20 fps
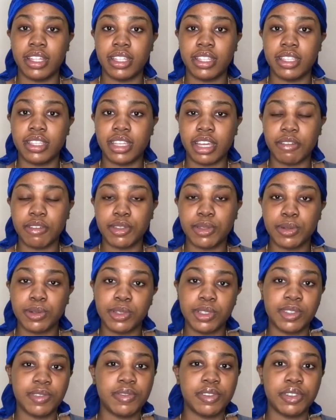there is
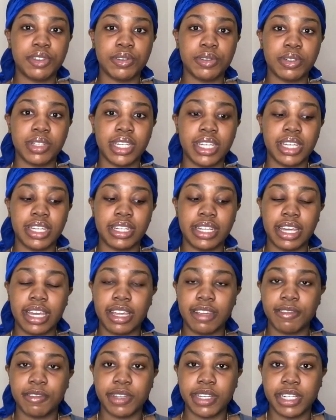cause for joy in
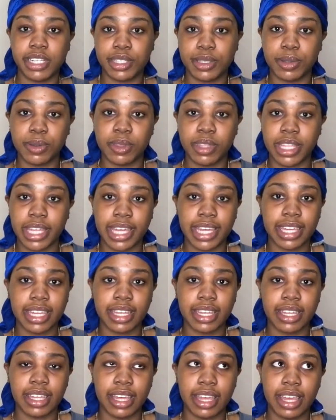every little
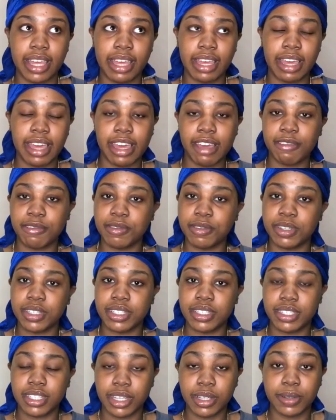thing, every
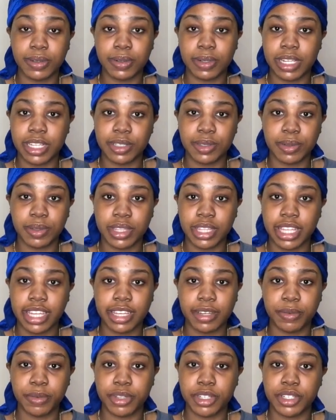single little
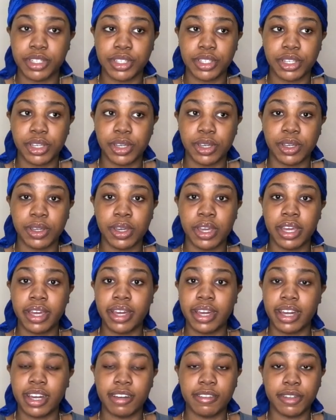thing which you
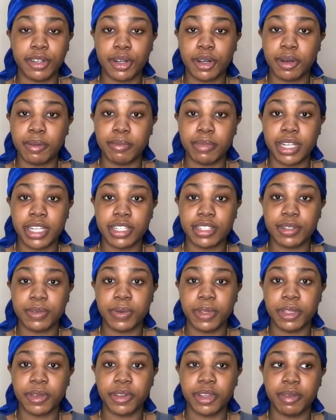have accomplished,
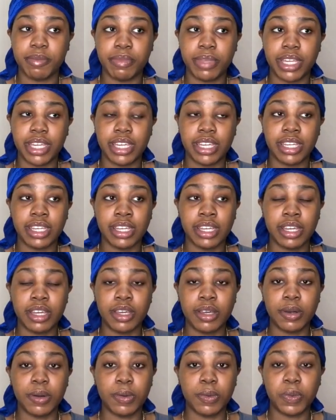whether it be
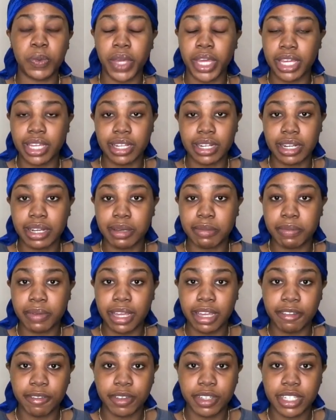waking up
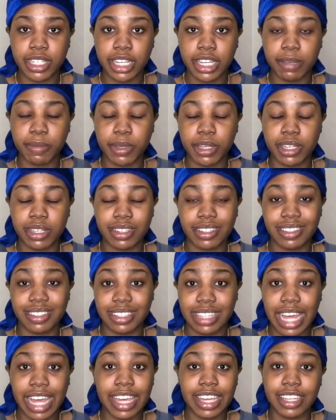every day, because
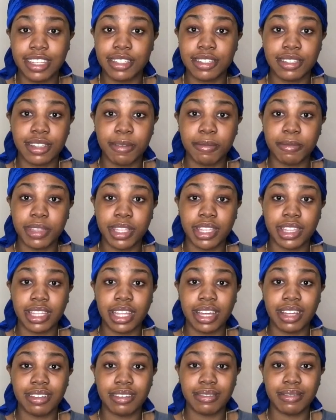that is something
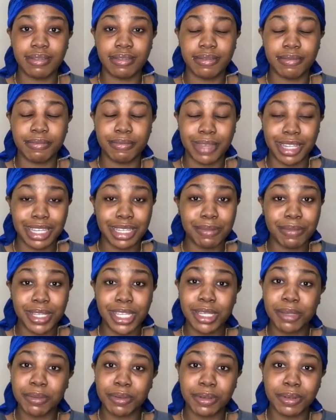that many
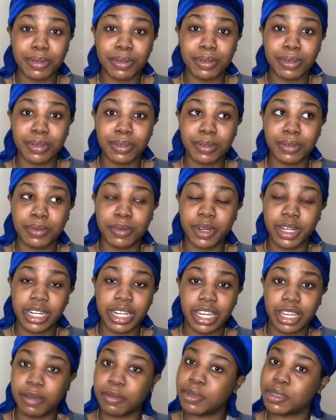people weren't
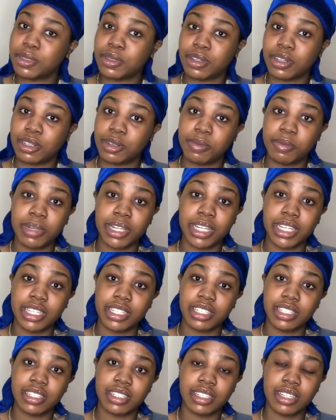able to
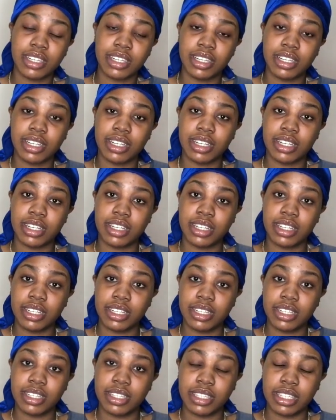accomplish
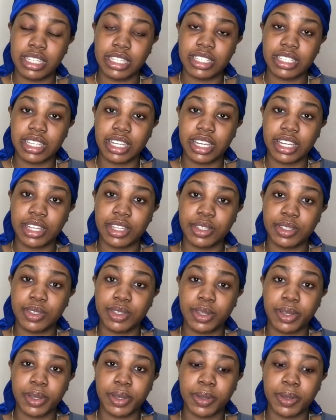this year. So